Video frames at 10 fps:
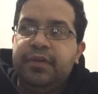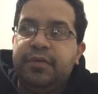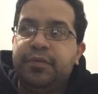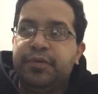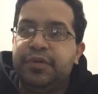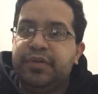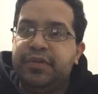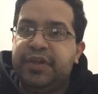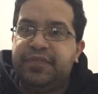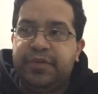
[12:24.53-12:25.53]
Or
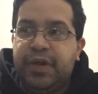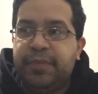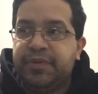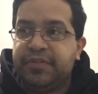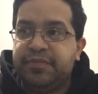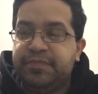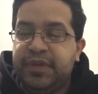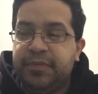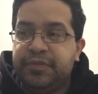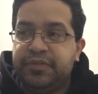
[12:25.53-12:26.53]
if you happen to
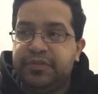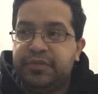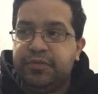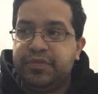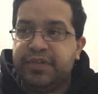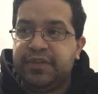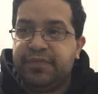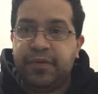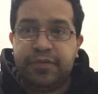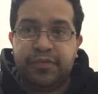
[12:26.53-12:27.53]
be able to see
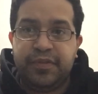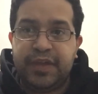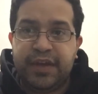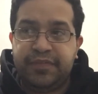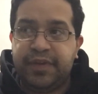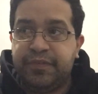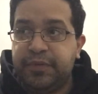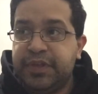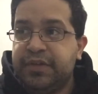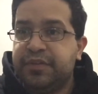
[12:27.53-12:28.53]
further than that, if you have a
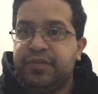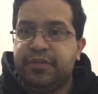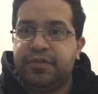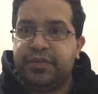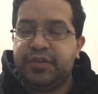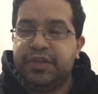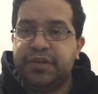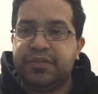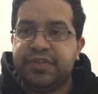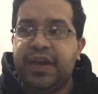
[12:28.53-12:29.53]
really good and
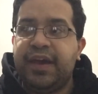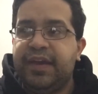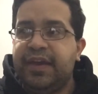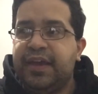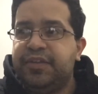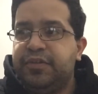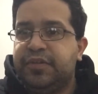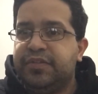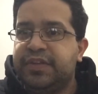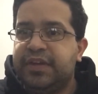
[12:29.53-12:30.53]
clear sky and you
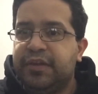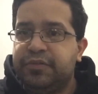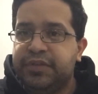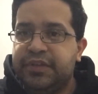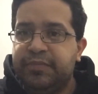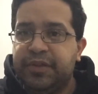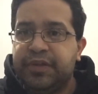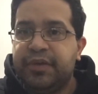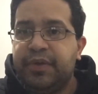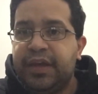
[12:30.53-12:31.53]
can see not only the
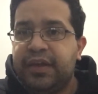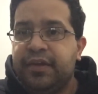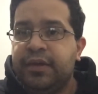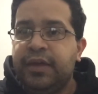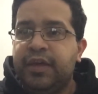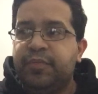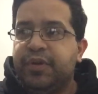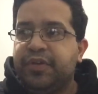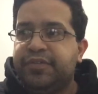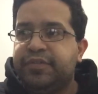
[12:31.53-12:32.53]
Milky Way, but
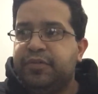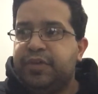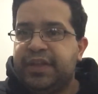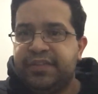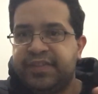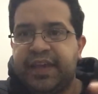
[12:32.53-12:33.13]
also its